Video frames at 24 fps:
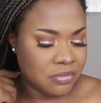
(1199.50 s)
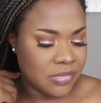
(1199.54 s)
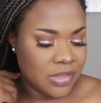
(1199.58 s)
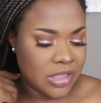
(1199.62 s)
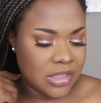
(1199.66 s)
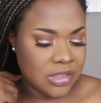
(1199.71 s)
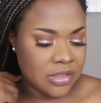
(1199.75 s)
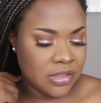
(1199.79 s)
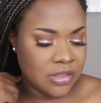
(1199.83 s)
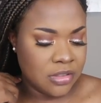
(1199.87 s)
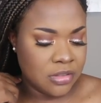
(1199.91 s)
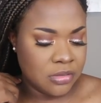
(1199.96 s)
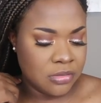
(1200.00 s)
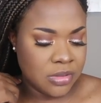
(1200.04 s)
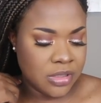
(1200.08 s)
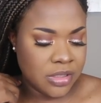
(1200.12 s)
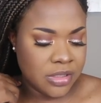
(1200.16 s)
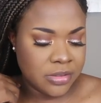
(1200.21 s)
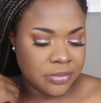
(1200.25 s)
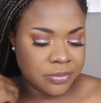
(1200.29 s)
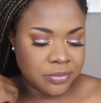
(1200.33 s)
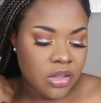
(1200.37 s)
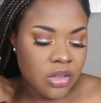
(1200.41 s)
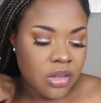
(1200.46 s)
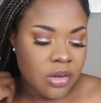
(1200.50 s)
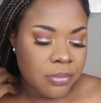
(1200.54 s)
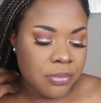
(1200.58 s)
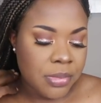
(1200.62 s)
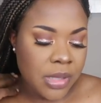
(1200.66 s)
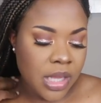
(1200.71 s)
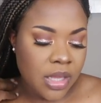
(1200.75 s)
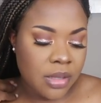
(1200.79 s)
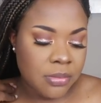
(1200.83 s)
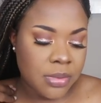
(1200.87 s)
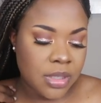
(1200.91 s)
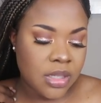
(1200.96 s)
That's a little weird. Your
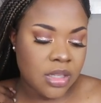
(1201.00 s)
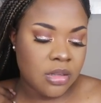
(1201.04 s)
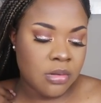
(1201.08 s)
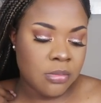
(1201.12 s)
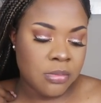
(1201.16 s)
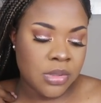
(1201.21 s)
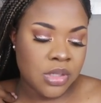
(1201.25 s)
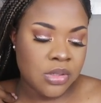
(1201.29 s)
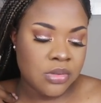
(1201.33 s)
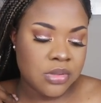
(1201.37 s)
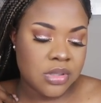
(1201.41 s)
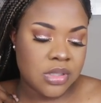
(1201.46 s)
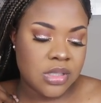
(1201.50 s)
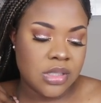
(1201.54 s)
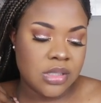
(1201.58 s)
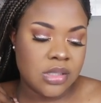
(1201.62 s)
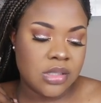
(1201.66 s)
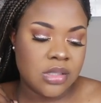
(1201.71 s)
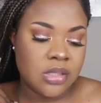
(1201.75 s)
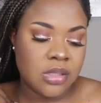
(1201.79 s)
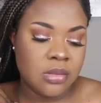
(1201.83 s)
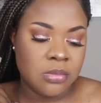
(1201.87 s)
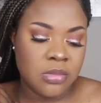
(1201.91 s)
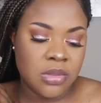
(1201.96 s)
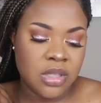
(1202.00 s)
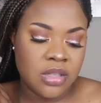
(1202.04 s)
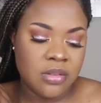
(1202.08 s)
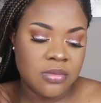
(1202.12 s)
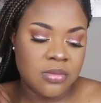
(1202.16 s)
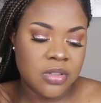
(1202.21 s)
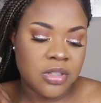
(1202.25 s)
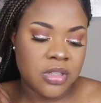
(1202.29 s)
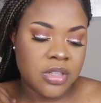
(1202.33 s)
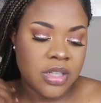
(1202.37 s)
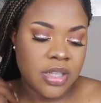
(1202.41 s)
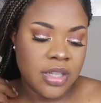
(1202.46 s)
baby's immune system,
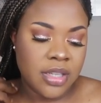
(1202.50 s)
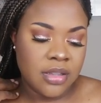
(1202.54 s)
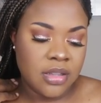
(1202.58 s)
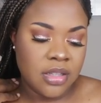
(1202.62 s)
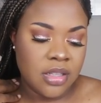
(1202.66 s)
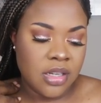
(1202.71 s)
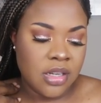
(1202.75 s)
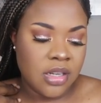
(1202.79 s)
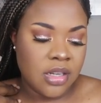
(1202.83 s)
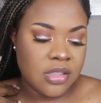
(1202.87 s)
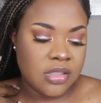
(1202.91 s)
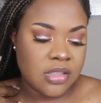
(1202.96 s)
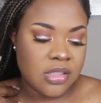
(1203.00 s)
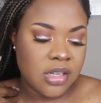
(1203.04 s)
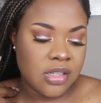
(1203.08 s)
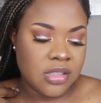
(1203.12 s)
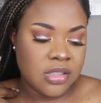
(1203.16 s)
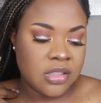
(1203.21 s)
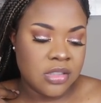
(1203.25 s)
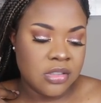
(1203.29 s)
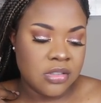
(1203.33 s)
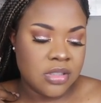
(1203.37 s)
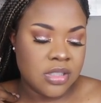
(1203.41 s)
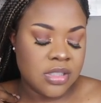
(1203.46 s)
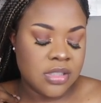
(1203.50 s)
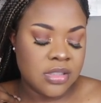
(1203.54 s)
liver, and lungs are still